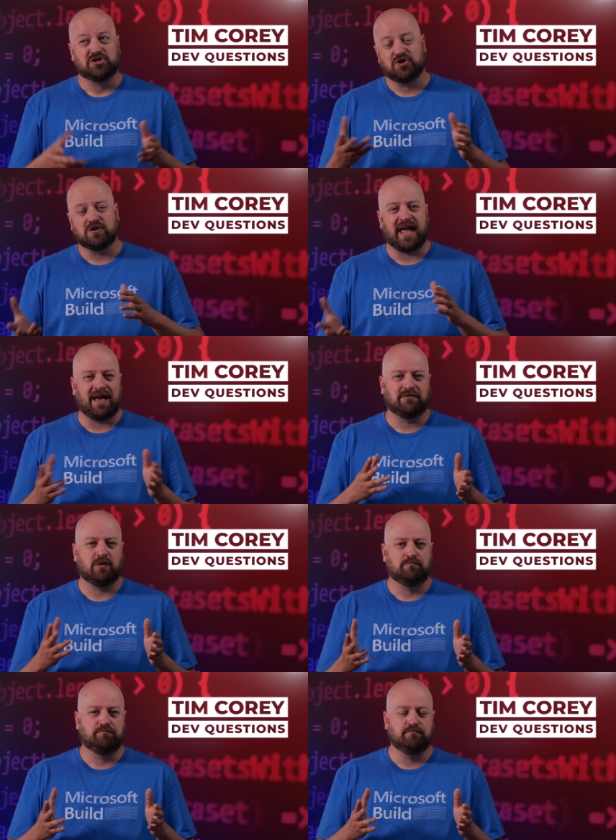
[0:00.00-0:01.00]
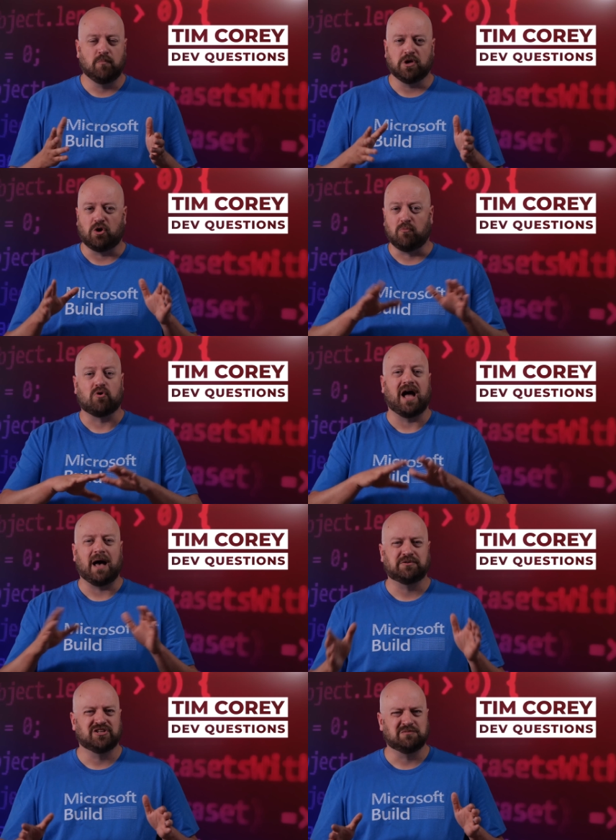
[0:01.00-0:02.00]
sure it's going to have a little,
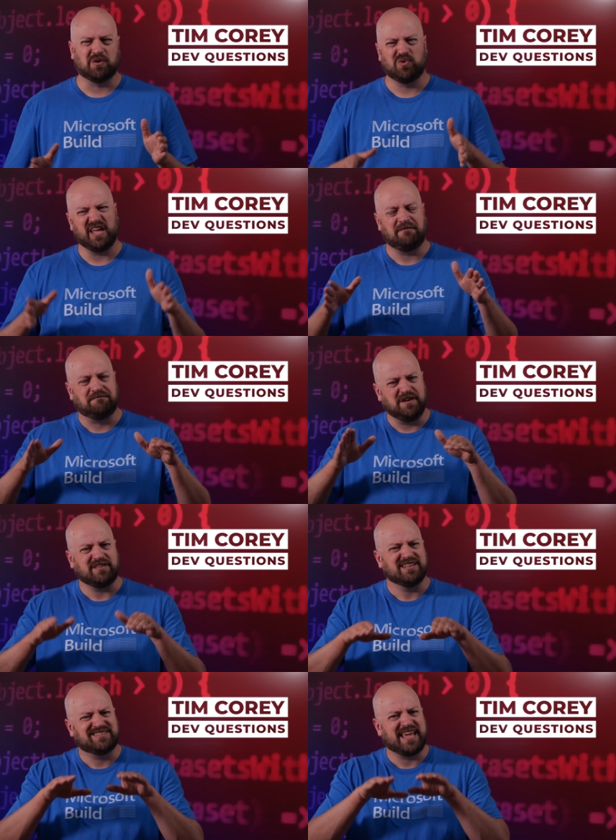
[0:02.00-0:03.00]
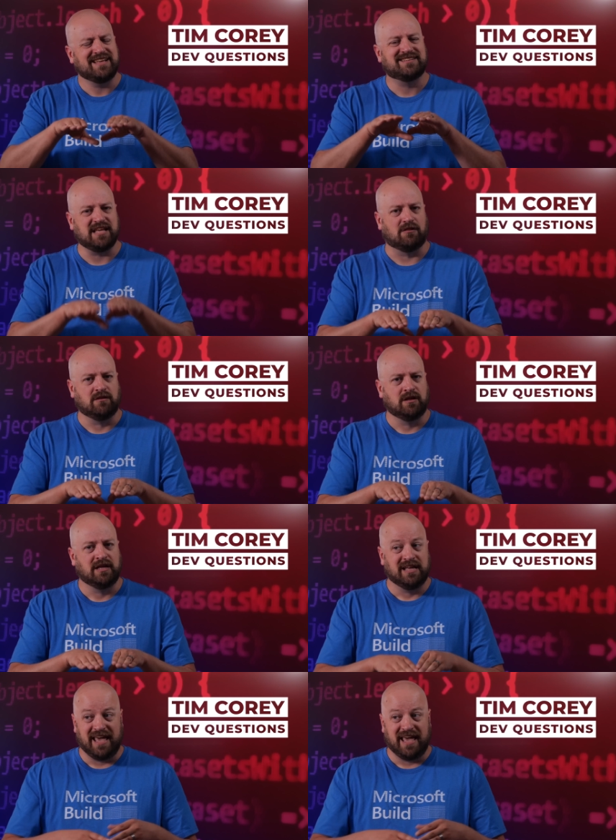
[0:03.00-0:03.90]
more options, but really it feels like it's staying still.